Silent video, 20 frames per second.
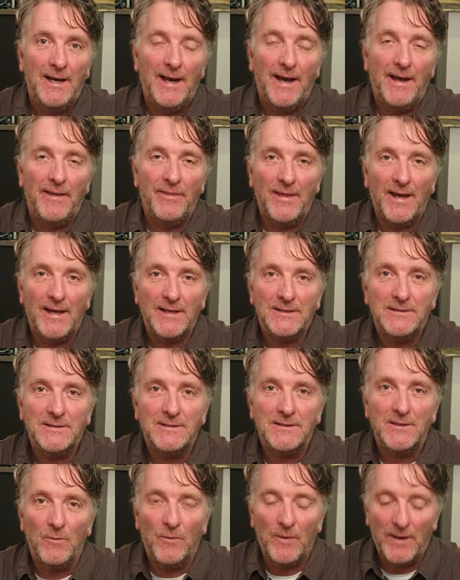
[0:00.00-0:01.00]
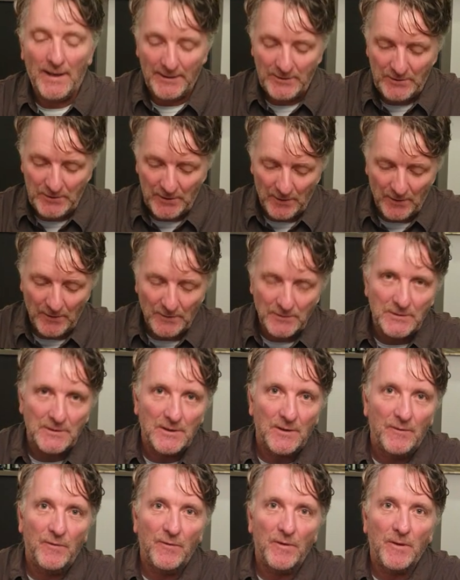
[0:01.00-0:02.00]
And that's when I chose
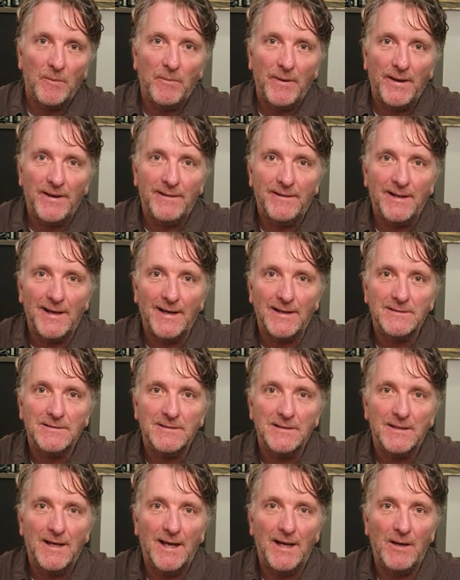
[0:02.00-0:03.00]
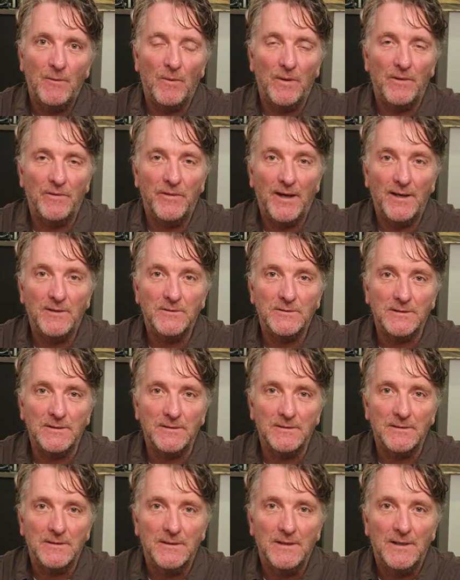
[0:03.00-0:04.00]
for the Pentax K1000.